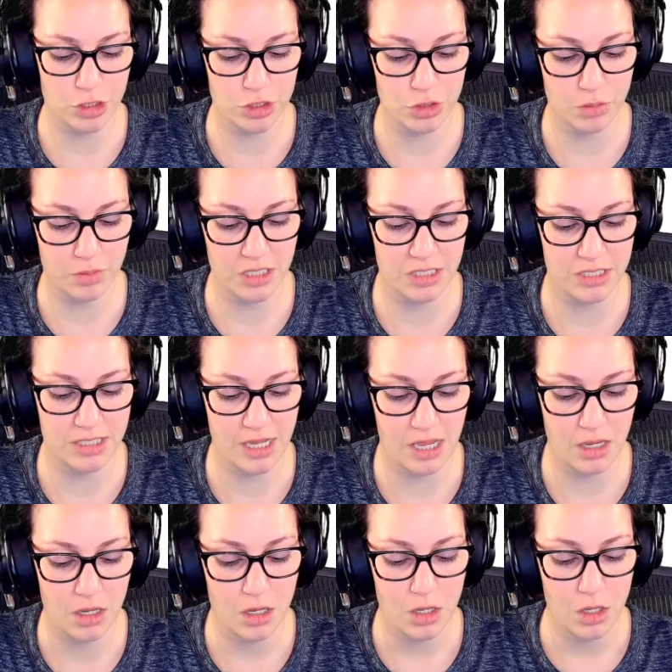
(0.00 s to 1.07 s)
So I'm going to
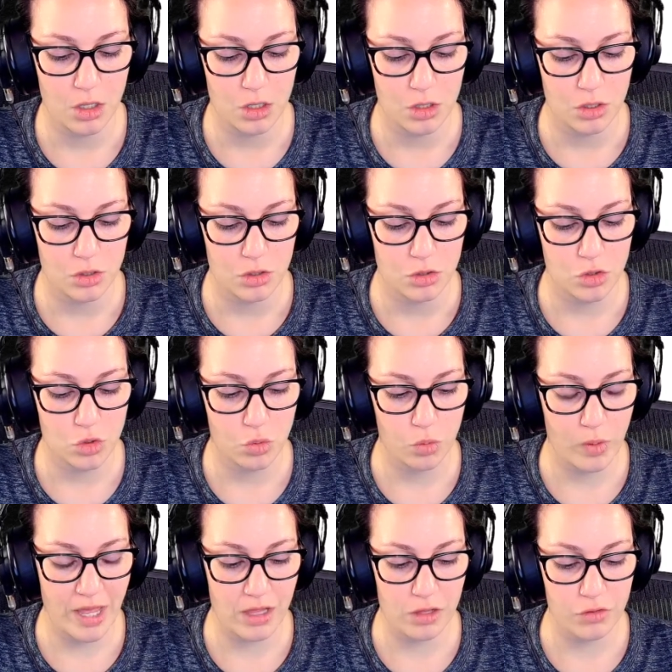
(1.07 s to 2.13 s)
say
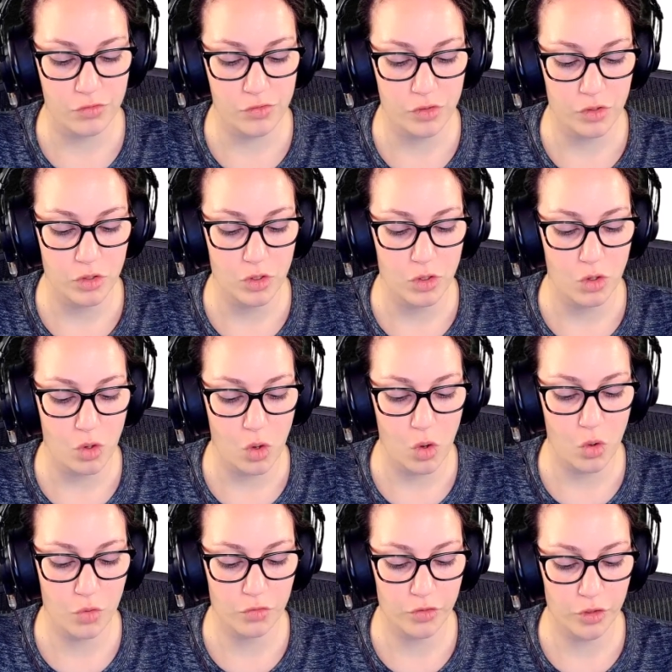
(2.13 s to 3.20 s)
12
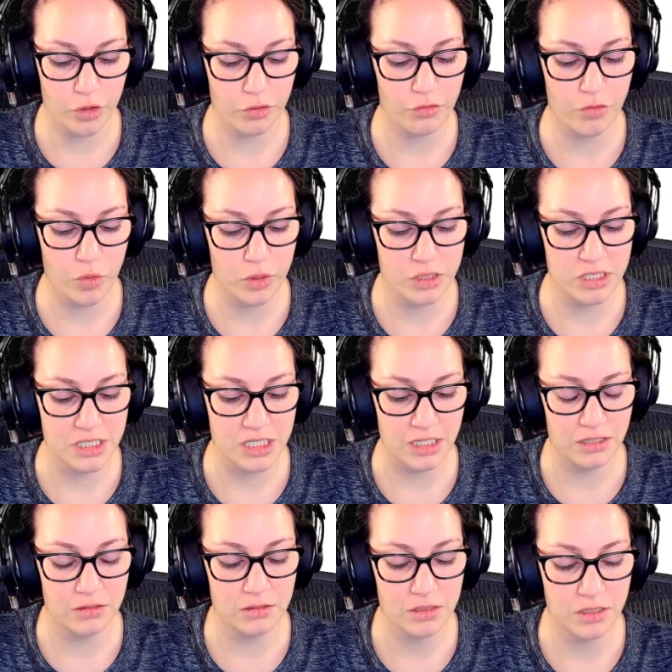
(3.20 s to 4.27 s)
over 14